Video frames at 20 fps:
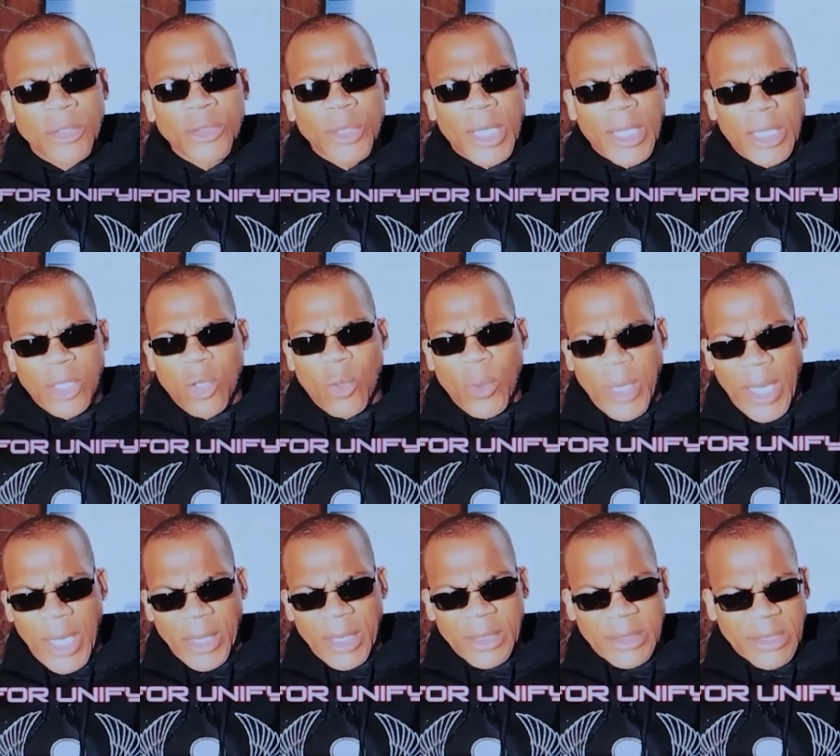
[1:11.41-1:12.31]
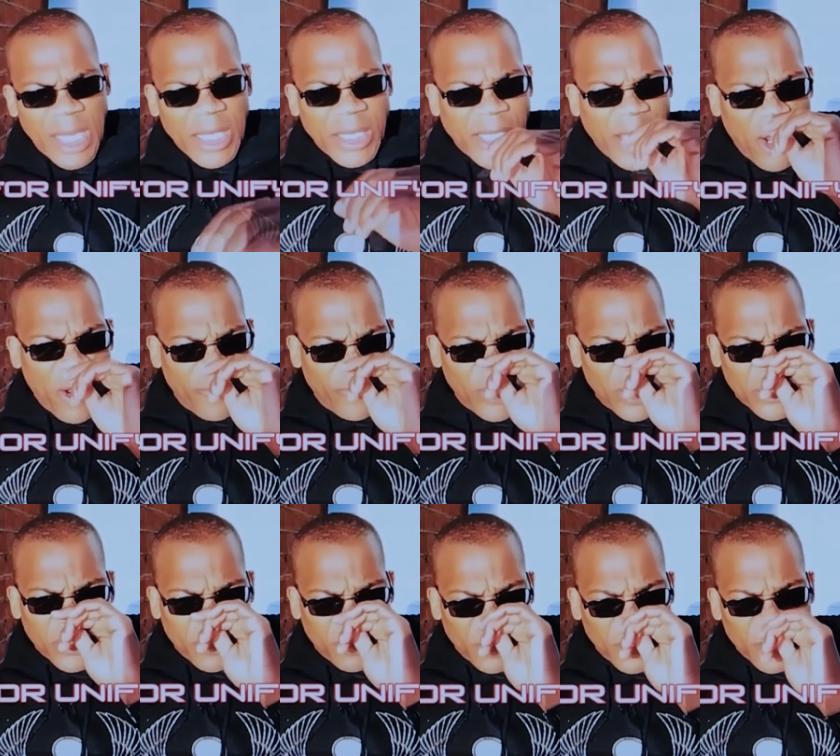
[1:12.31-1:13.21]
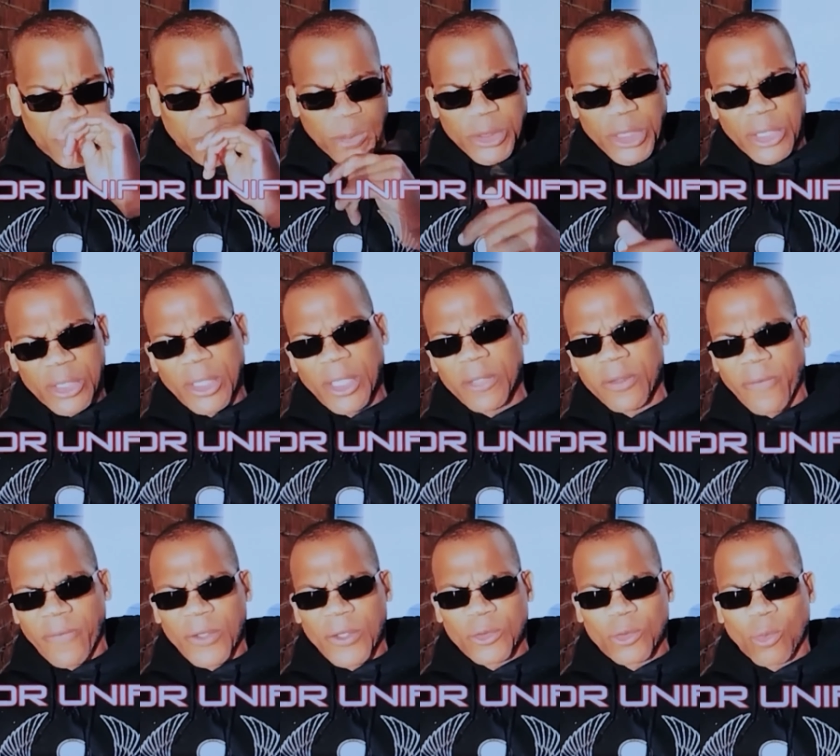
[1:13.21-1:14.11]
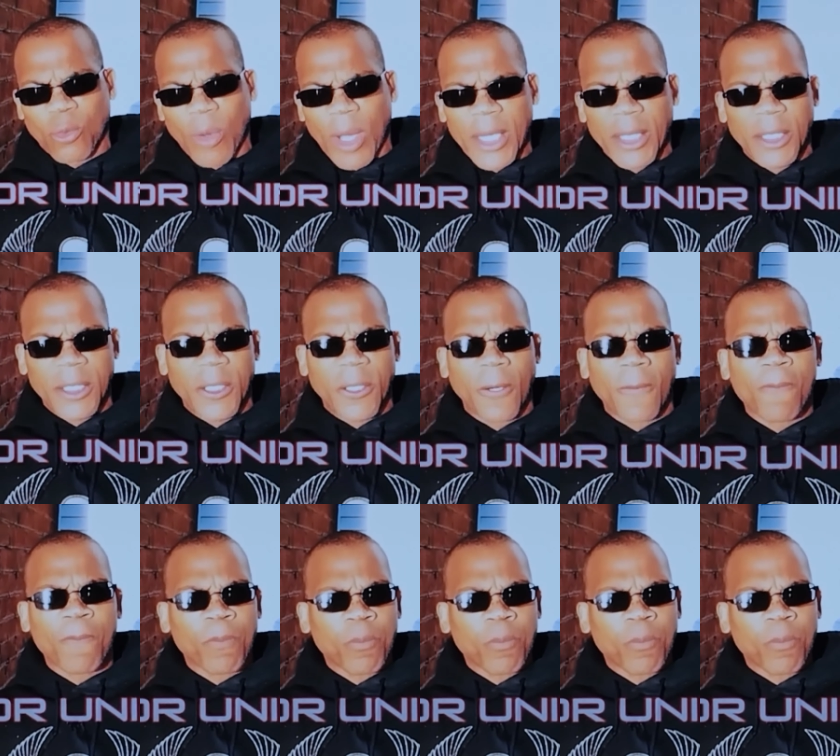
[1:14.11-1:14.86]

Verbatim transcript: so they can go ahead and take care of this this particular individual right here